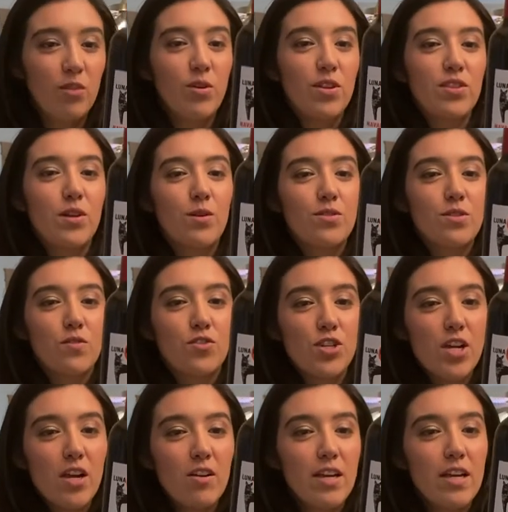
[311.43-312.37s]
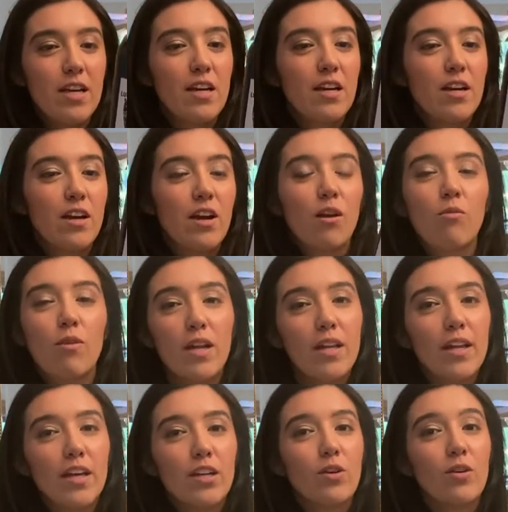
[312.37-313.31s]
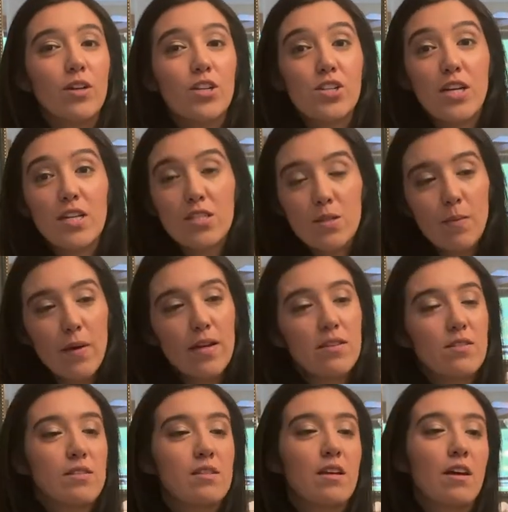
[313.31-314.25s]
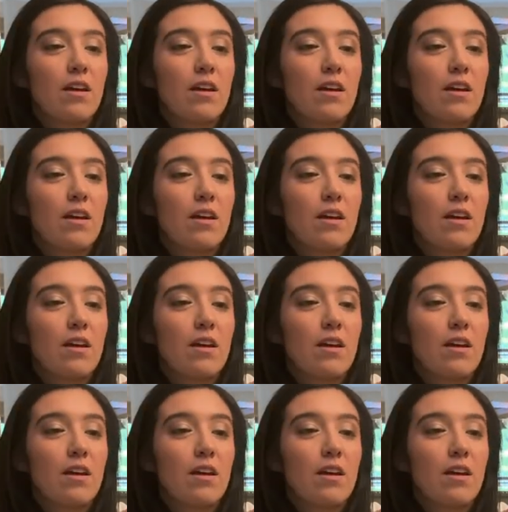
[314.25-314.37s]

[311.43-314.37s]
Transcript: with notes of cherry, red licorice, and spice.